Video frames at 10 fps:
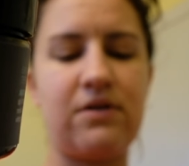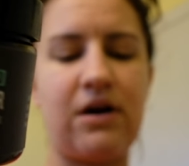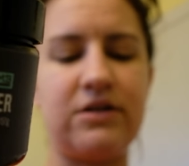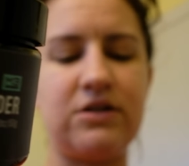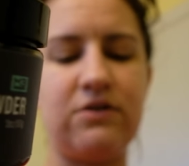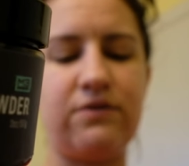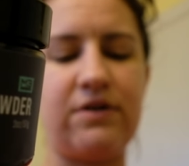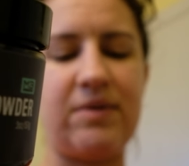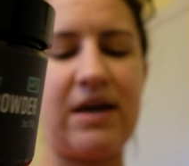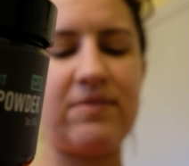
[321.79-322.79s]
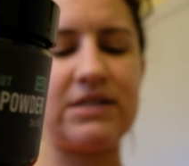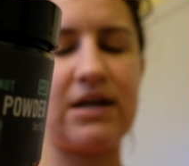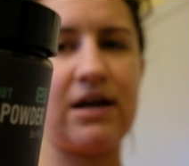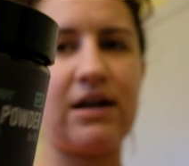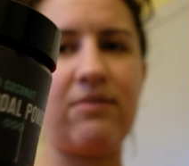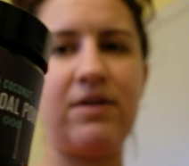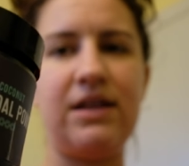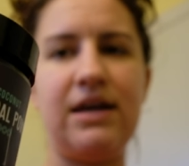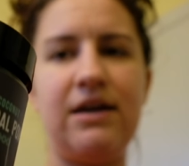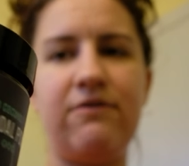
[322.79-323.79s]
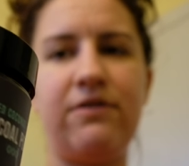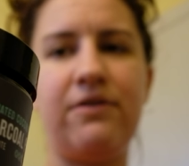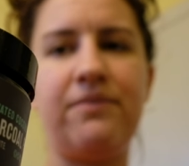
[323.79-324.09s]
also from Amazon, I believe.